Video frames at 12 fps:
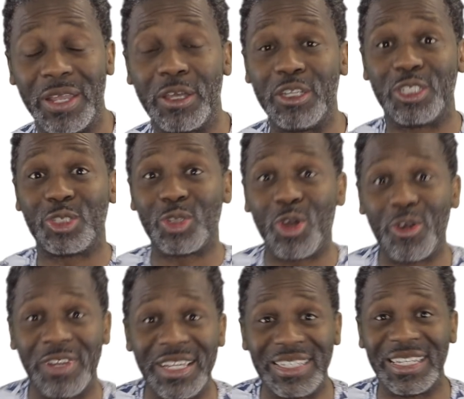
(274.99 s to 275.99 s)
because
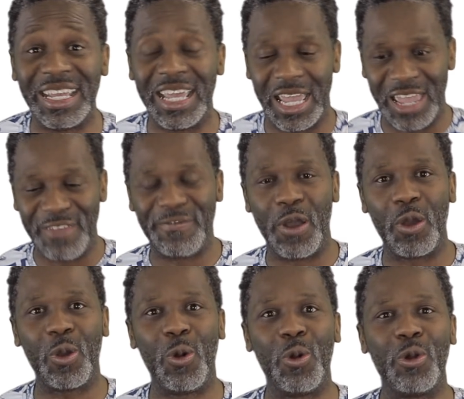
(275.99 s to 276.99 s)
stories
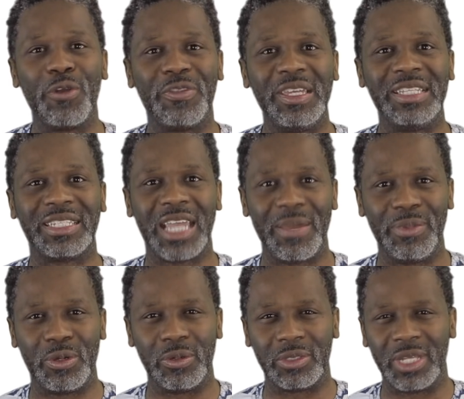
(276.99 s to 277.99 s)
evoke all of these
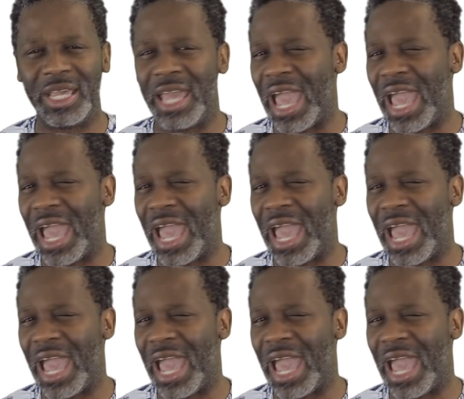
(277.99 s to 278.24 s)
chemicals,